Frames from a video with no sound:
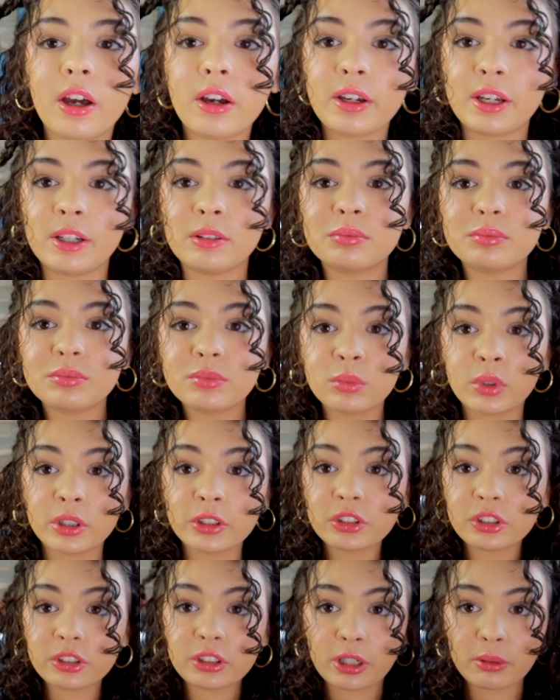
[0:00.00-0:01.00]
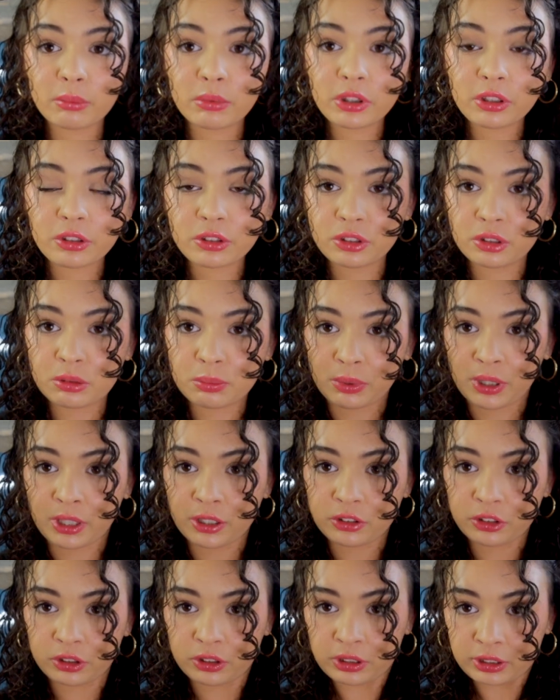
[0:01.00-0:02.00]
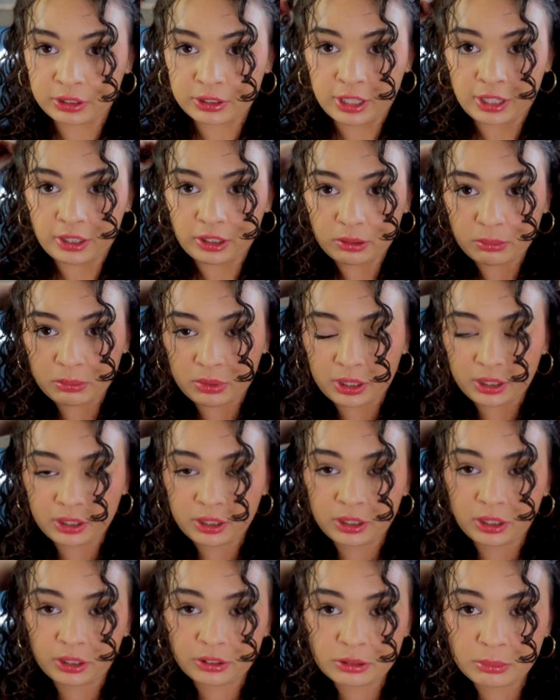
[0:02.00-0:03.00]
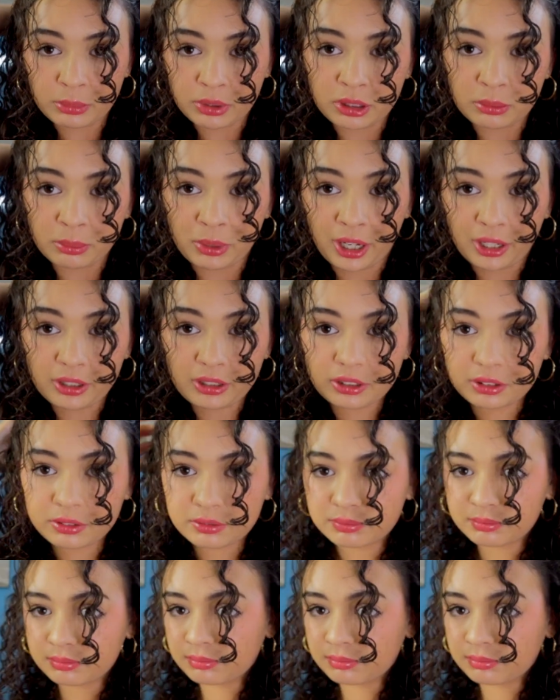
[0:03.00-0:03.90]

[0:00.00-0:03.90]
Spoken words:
Okay, once you're done with your 2 braids, you're going to take them and connect them at the back.